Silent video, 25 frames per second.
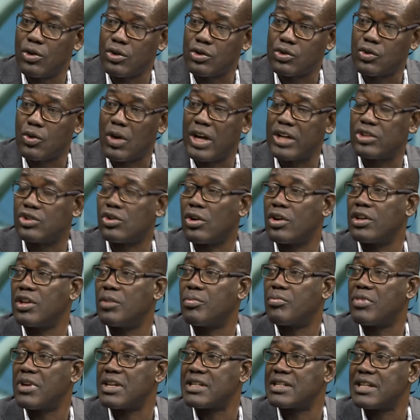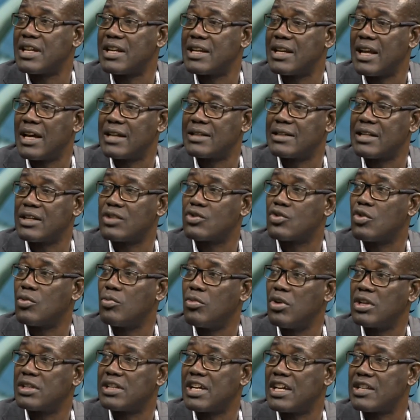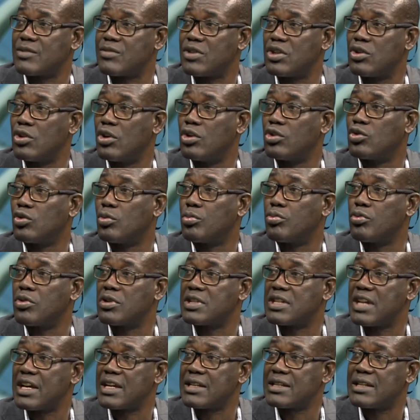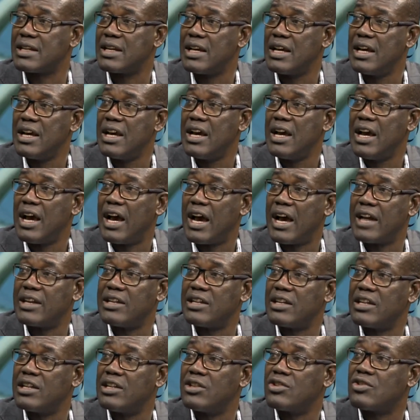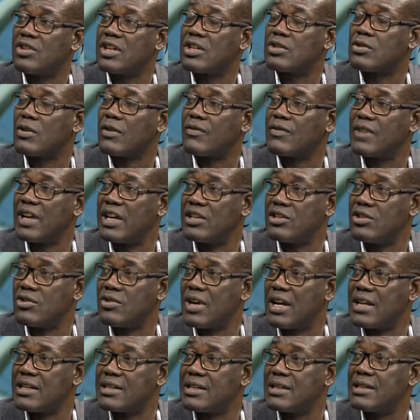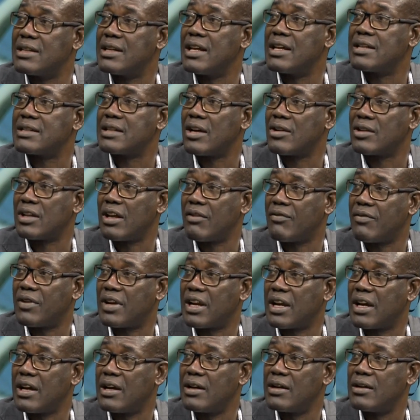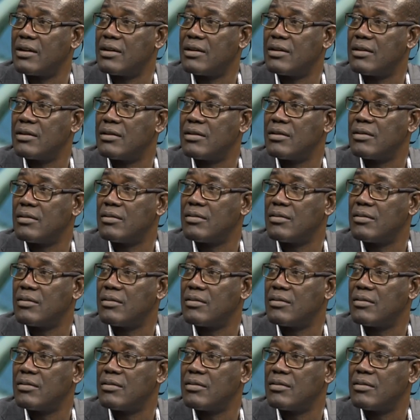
and also assure the president that so much has been done to protect the interest of Nigerians in South Africa.